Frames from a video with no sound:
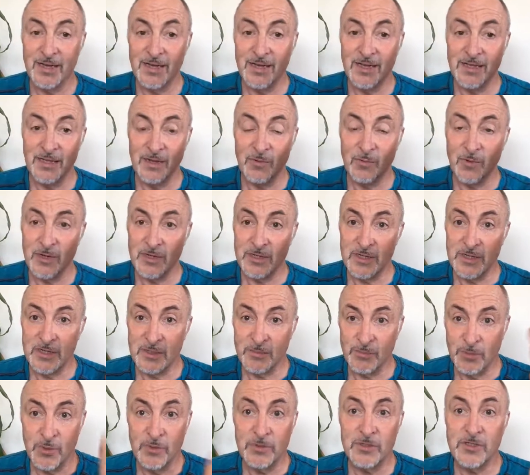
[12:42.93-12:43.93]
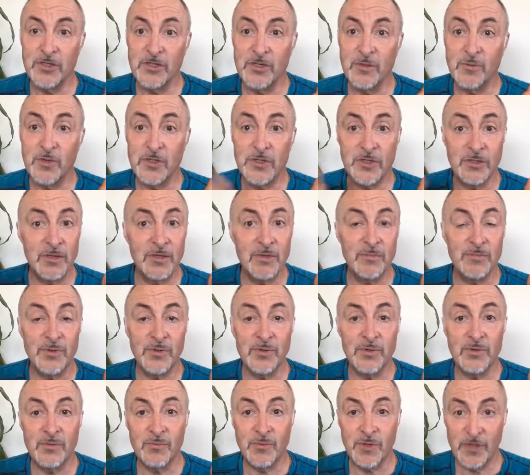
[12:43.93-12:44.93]
that what is important to you and what's not
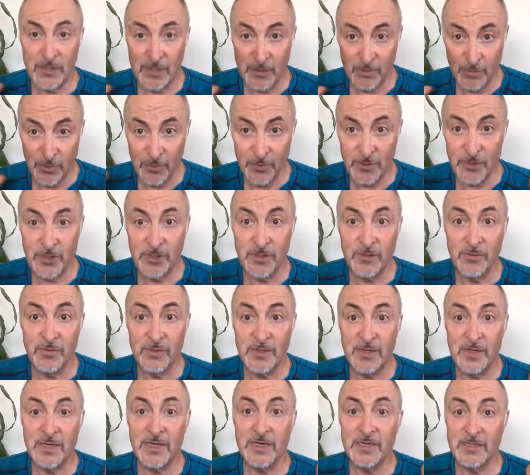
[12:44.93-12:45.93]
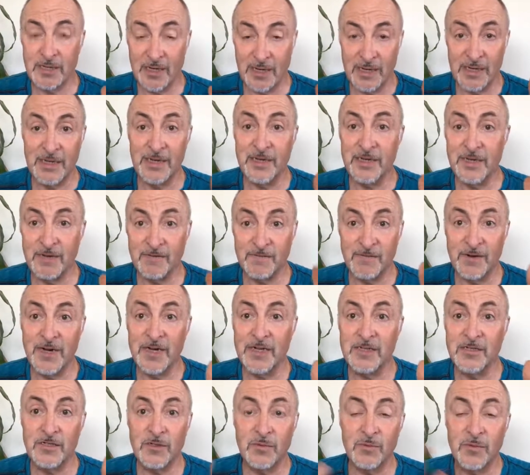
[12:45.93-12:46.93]
important, what is important to you is clearly
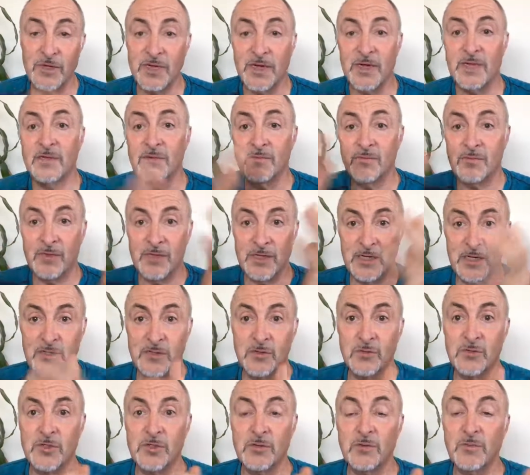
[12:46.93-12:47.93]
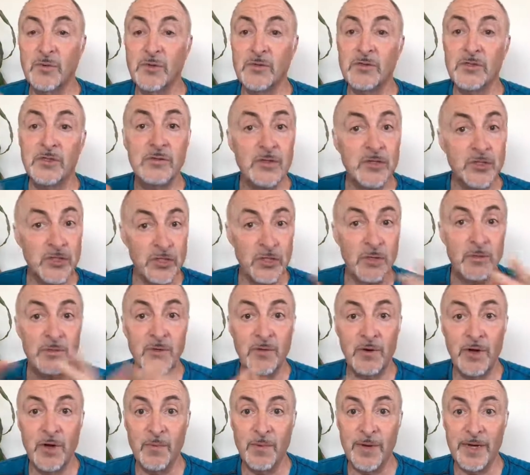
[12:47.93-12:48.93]
defined. So what, other, what is also important to you can show up the
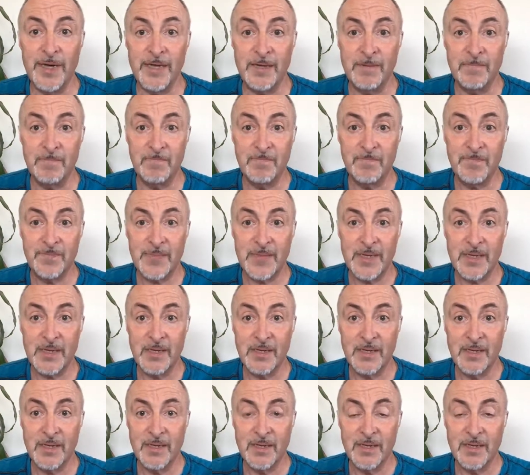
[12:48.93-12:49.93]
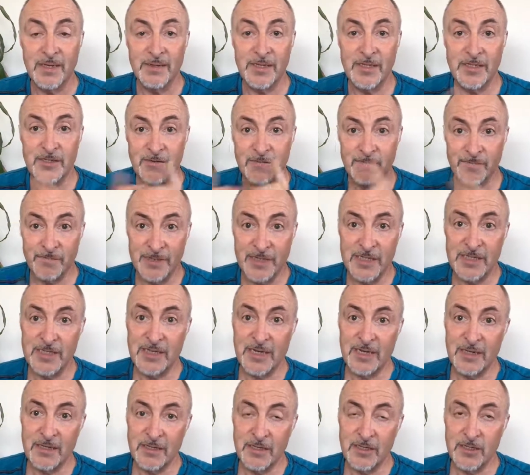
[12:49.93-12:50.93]
right way. This this
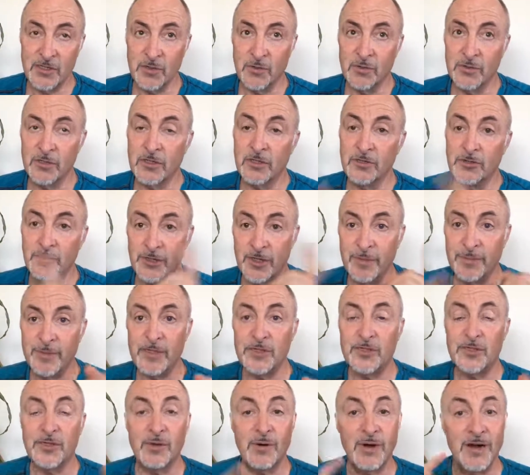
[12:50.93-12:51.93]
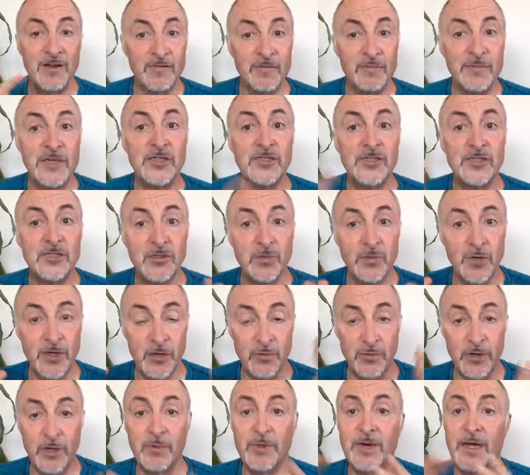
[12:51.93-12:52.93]
this also contributes to your affirmations and what you
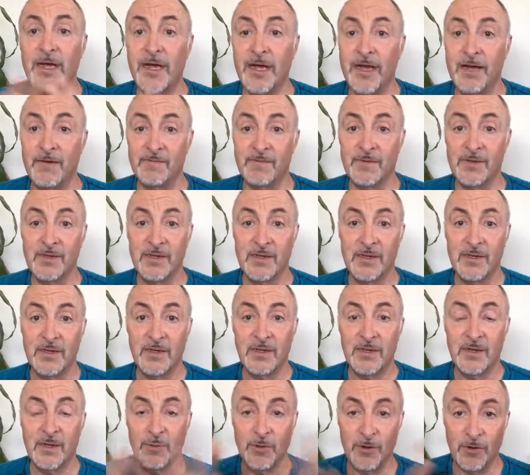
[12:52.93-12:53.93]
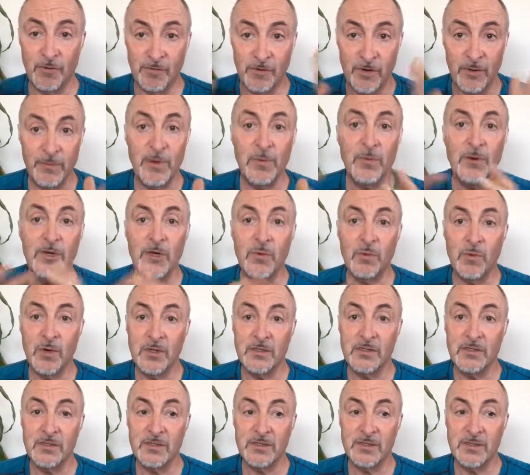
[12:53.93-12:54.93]
really want to have. When you're affirming what you
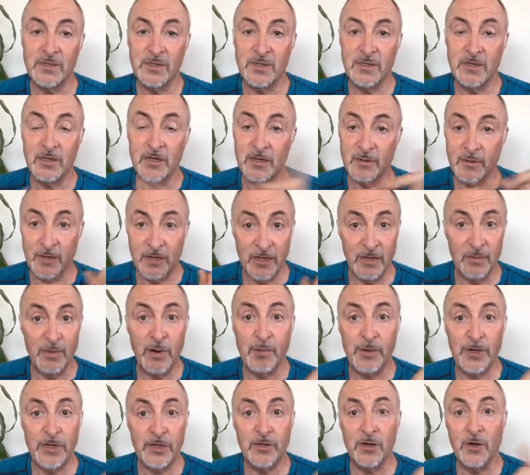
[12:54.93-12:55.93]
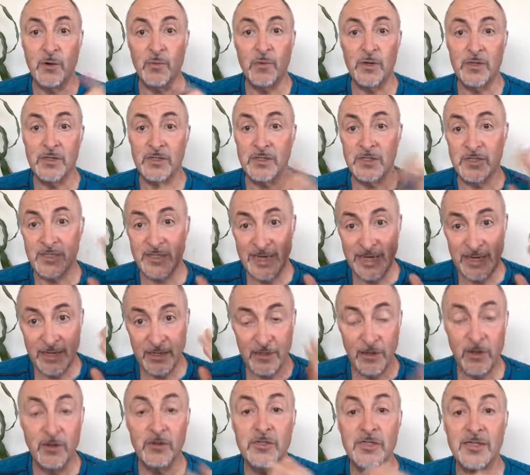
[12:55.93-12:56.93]
want, you got to be clear about what you don't want, and saying
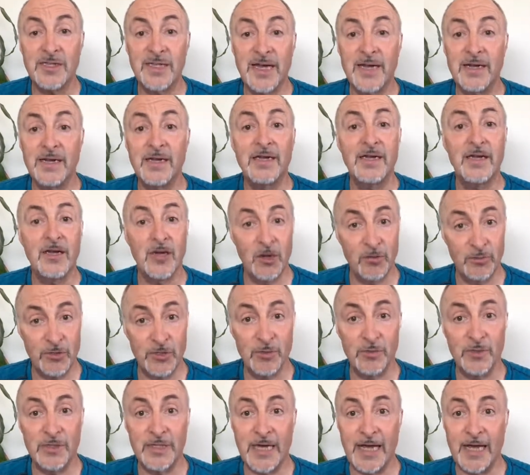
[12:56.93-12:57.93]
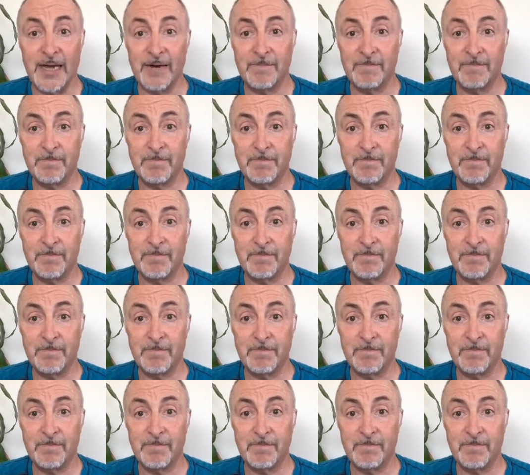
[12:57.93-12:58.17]
no to that helps you with that.